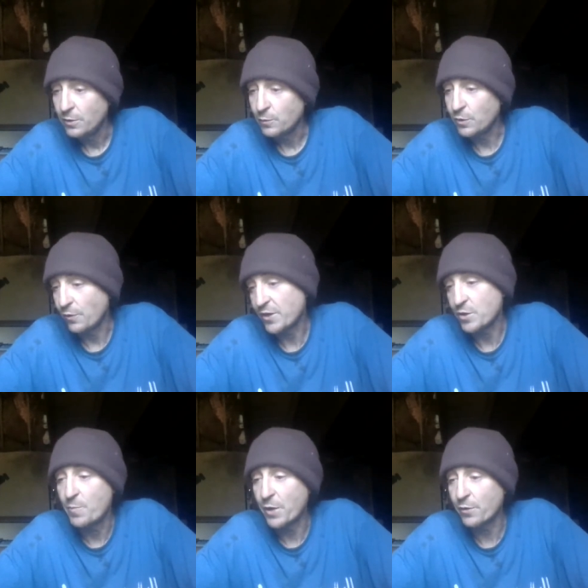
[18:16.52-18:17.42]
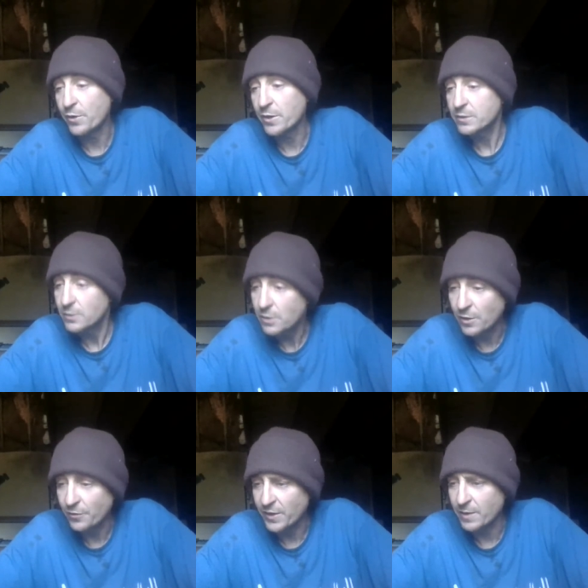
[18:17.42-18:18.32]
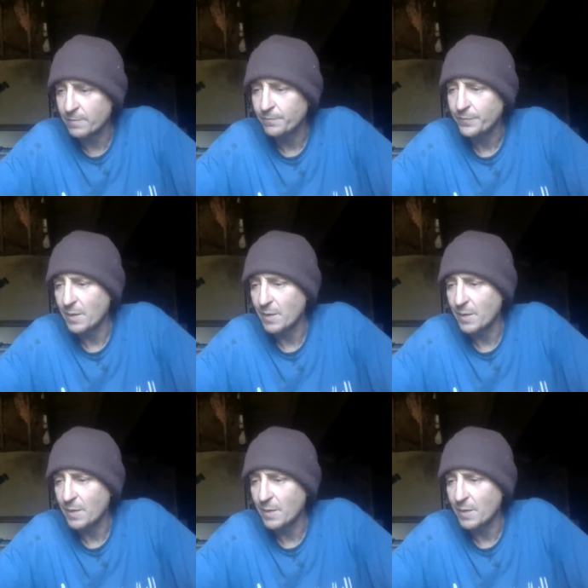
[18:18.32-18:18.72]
well, you think you're better than us? No, I think I'm